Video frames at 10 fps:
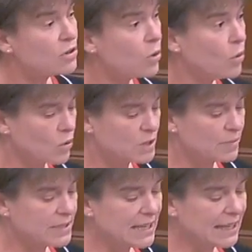and horse,
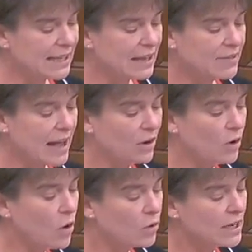particularly given how
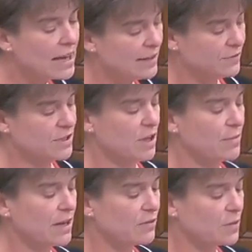long-lived so
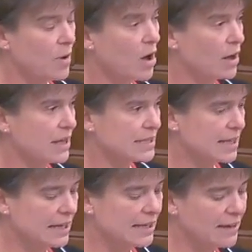many of them are, is
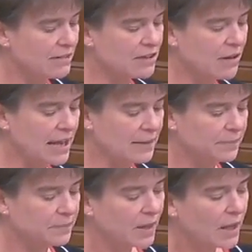clearly very great.
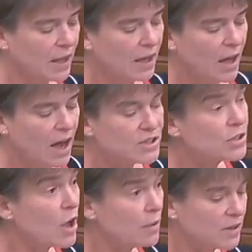I
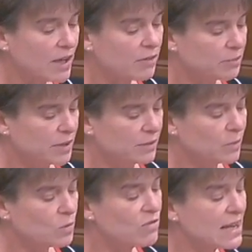do hope the government
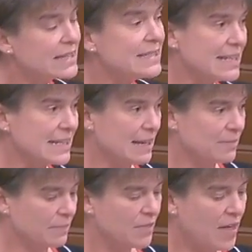will reconsider
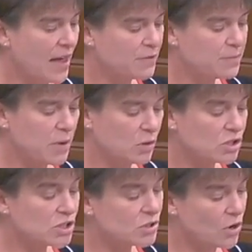theft
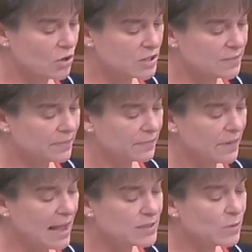beyond just dogs,
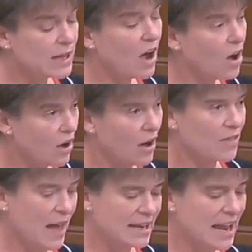as we are
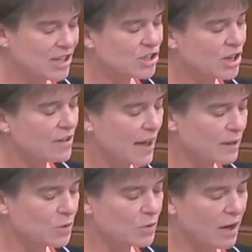that nation of
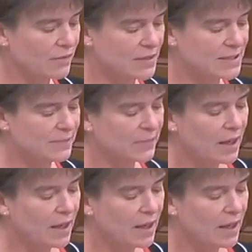animal lovers,